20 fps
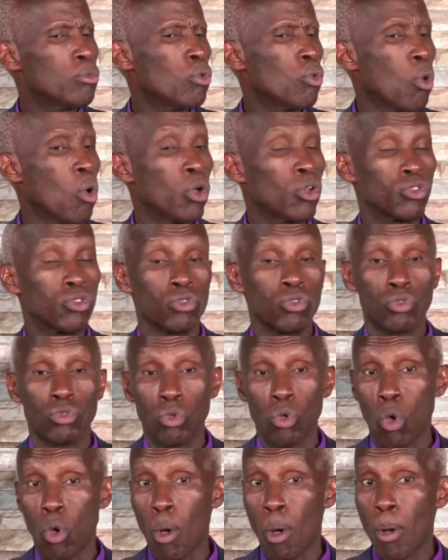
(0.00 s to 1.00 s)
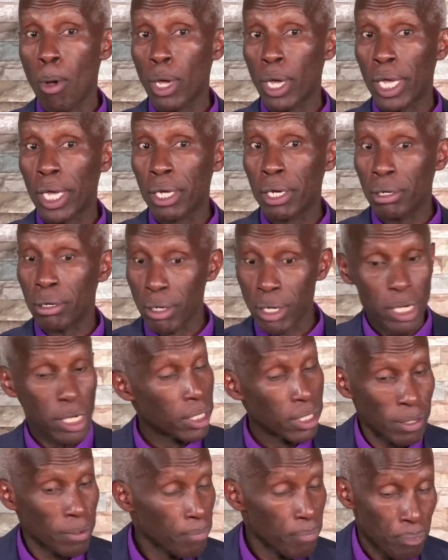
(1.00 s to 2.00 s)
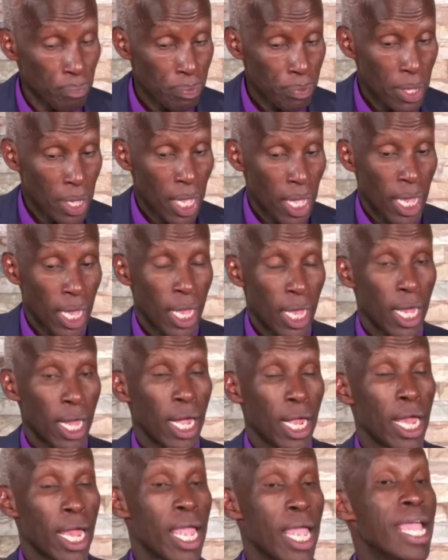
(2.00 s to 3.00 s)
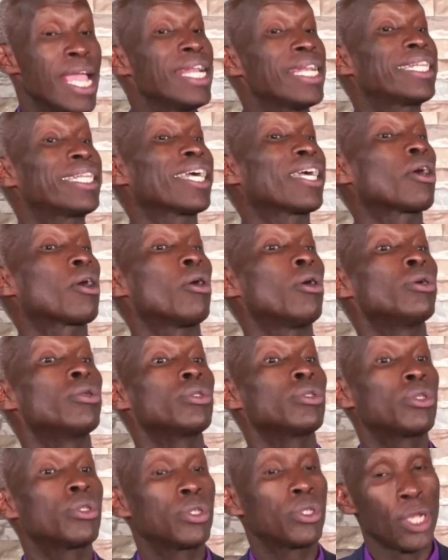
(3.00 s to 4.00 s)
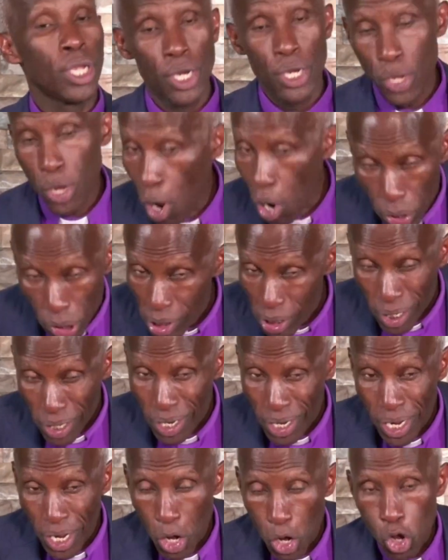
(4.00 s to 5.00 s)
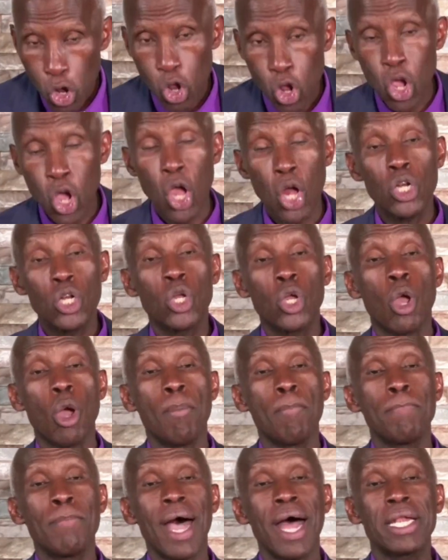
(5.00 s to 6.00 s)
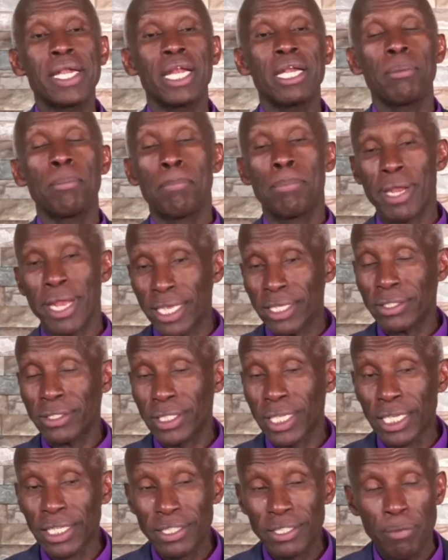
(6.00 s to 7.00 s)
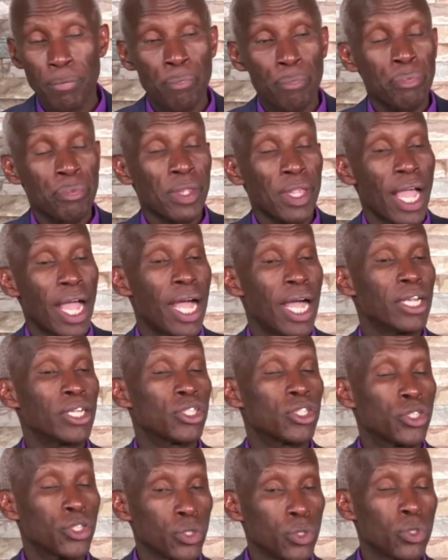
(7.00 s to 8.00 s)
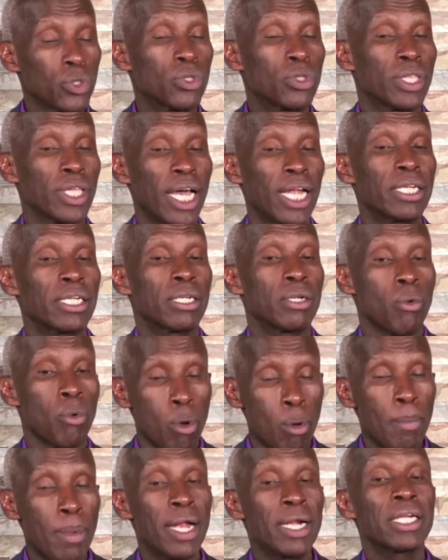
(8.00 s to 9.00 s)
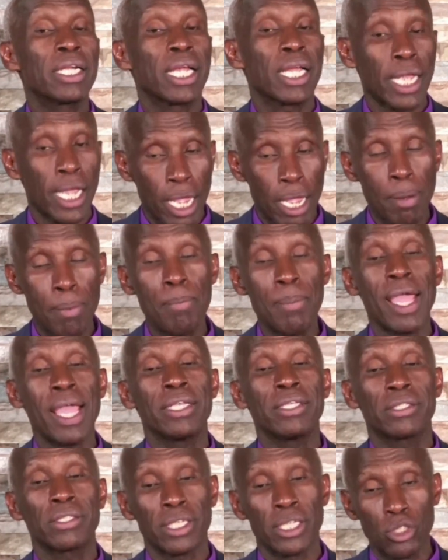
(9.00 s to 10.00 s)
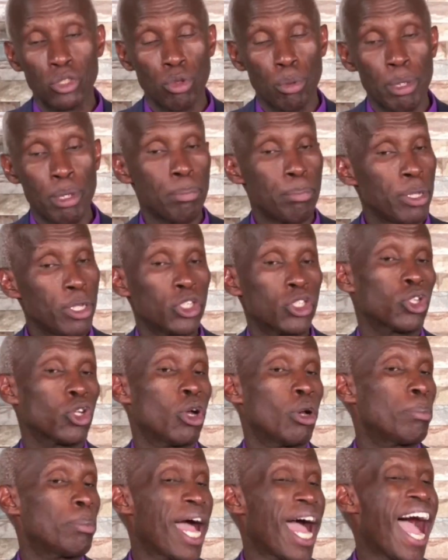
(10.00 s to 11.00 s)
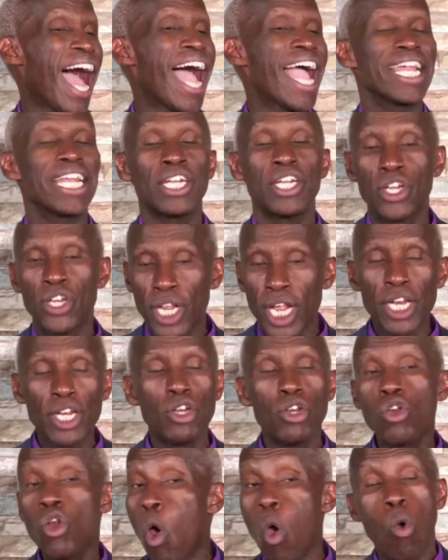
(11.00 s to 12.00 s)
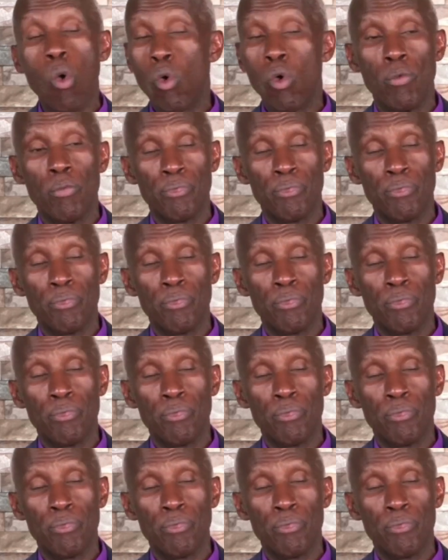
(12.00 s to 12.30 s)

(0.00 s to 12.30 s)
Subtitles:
was so great. It continued. God commanded blessings until that woman came and said to me, Bishop, I did know